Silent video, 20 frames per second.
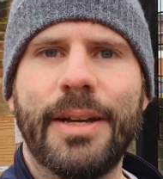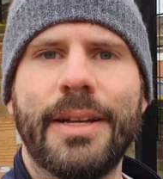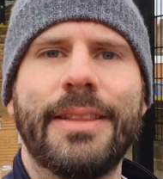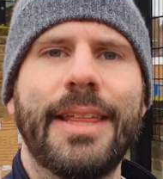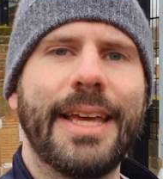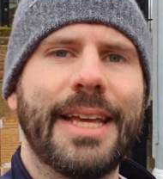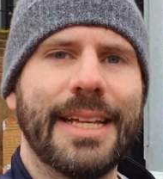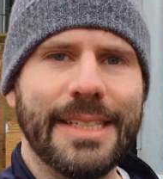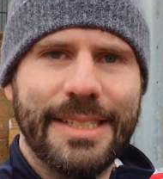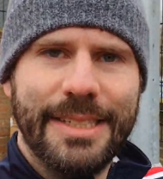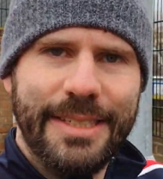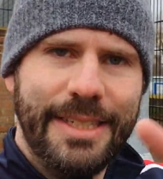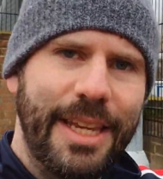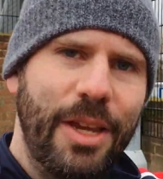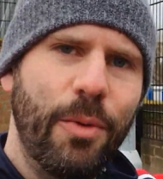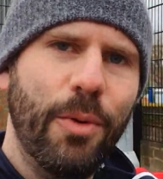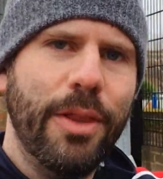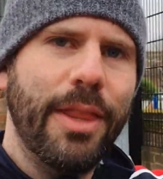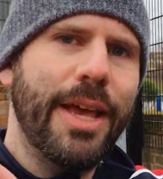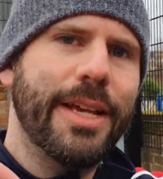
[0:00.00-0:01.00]
they can see
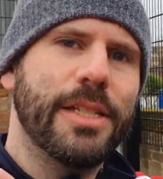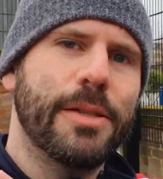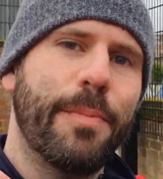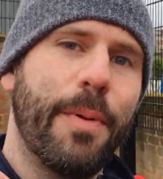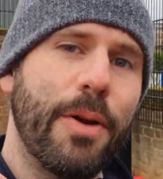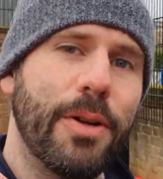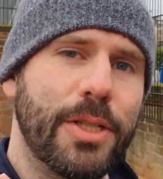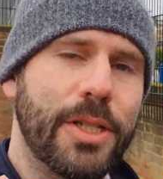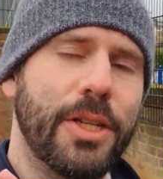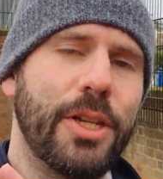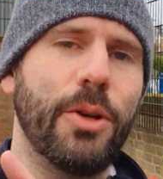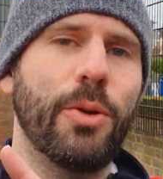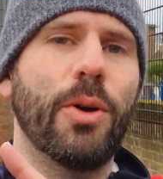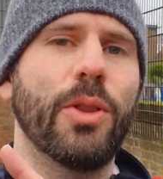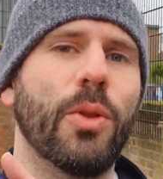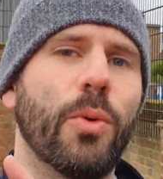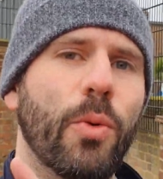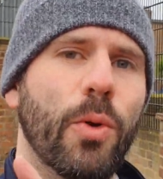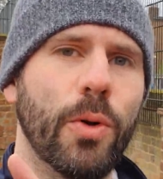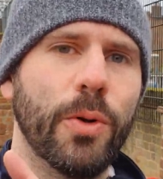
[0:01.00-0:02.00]
what they're supposed to do on
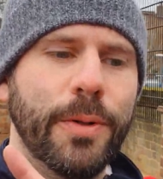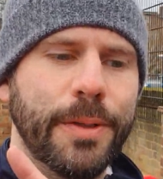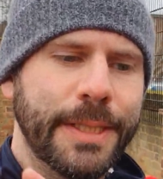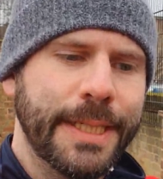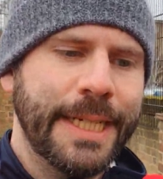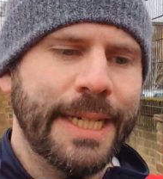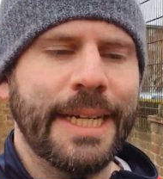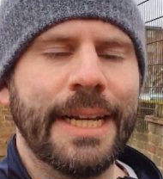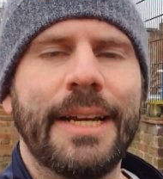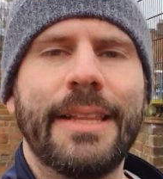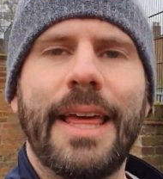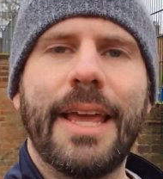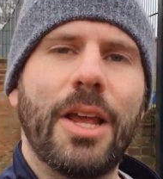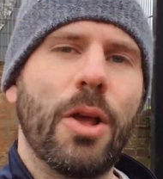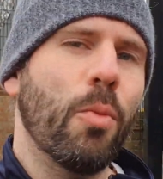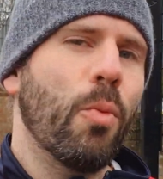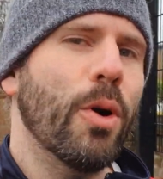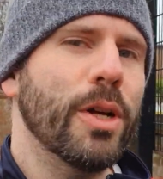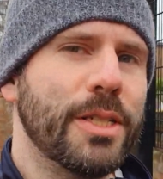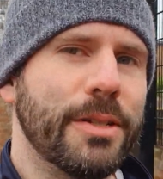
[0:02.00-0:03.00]
the wall, they
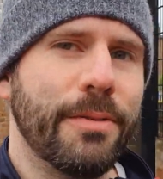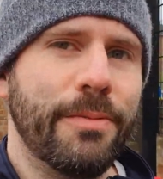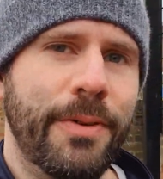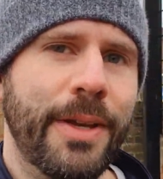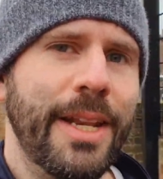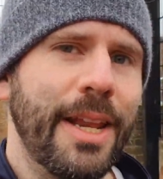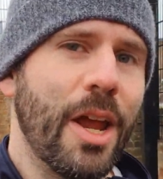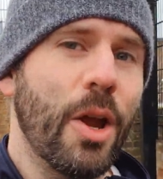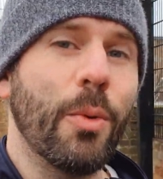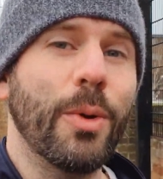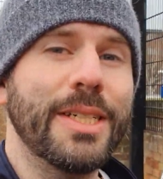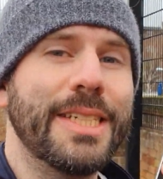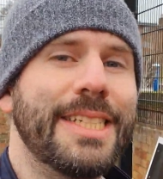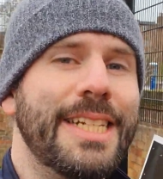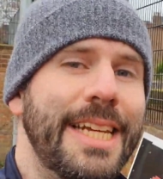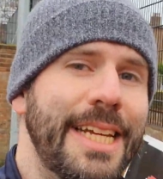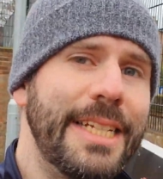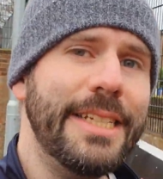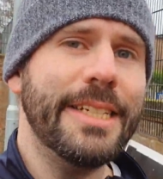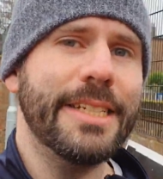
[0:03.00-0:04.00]
can watch a video which
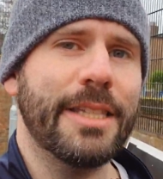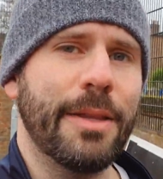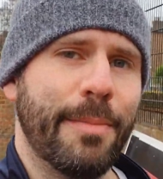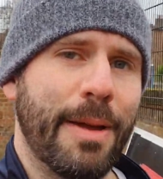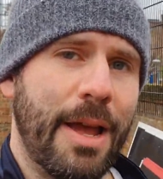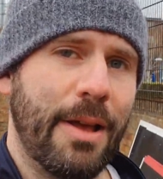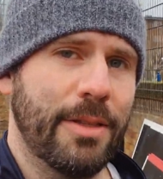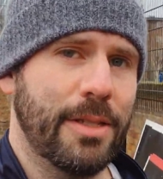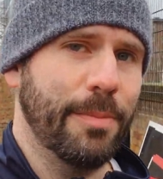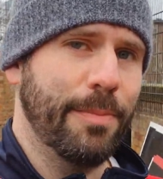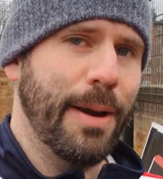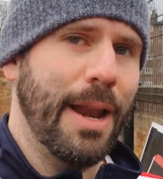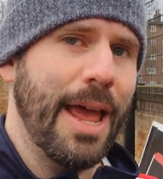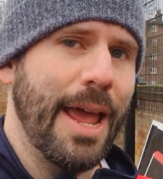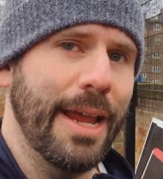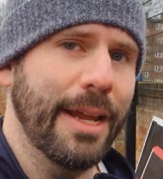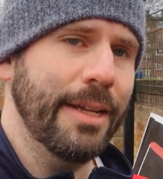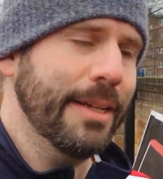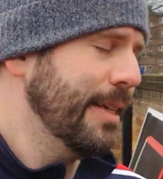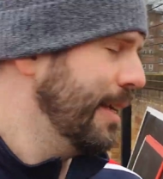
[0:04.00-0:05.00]
teaches them how to play,